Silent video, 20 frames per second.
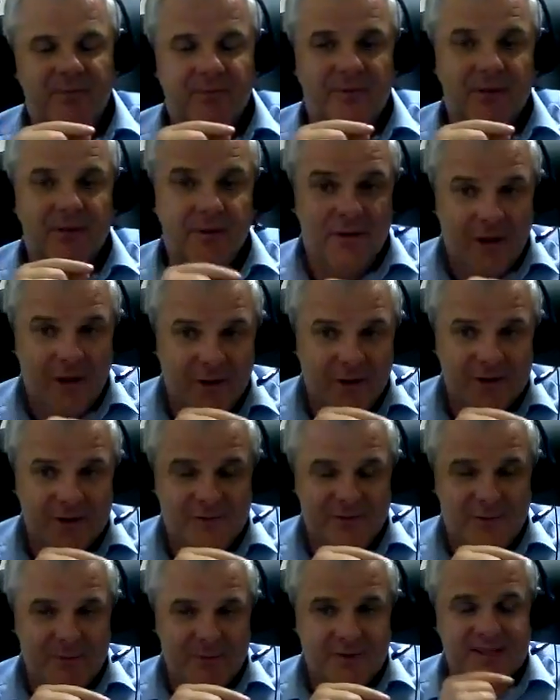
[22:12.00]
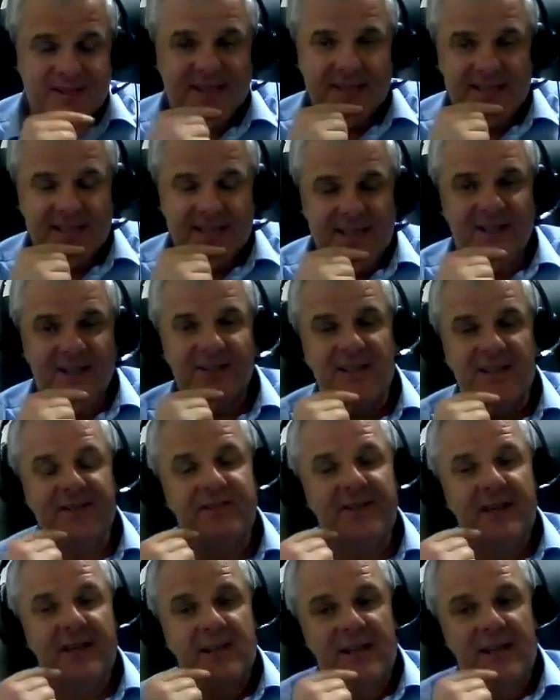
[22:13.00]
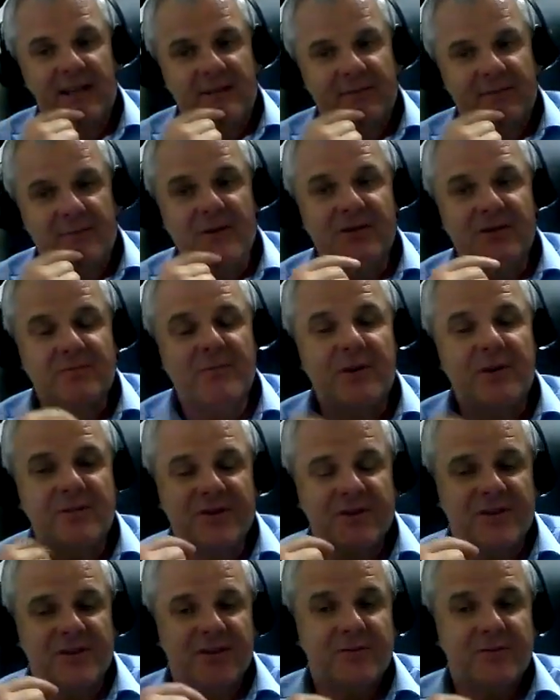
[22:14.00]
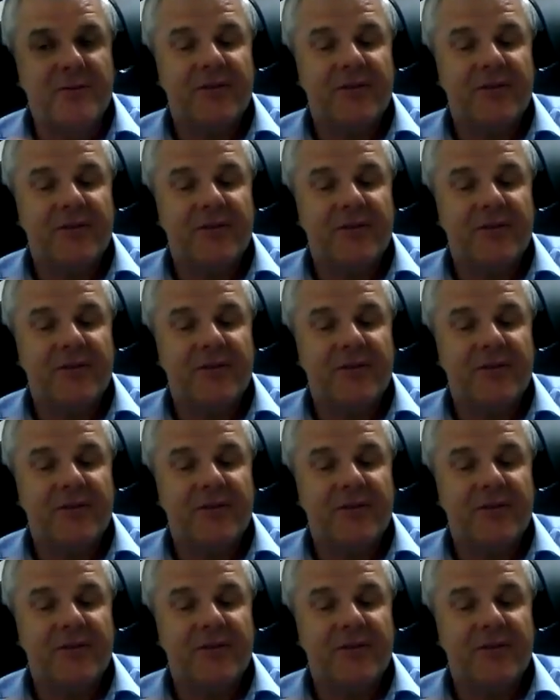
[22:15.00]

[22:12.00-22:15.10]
those from a city, because most of them